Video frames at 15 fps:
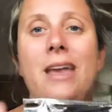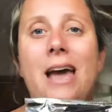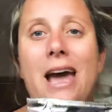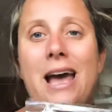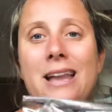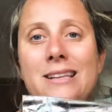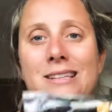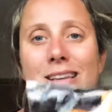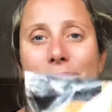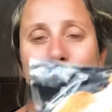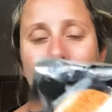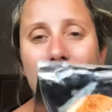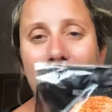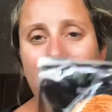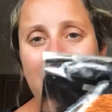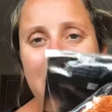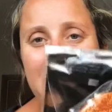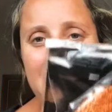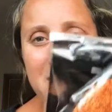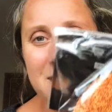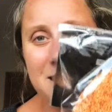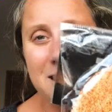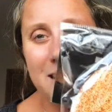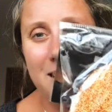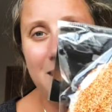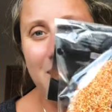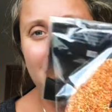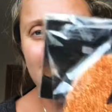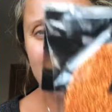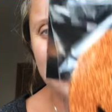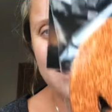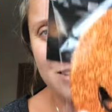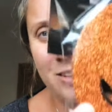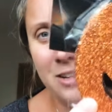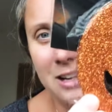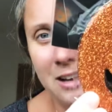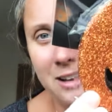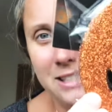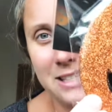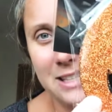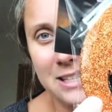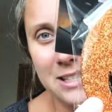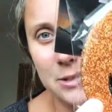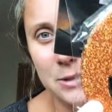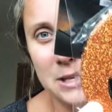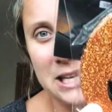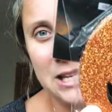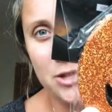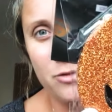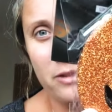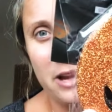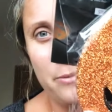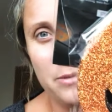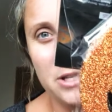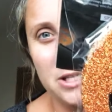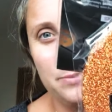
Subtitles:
And I guess I just kind of liked it because it's glittery, and we just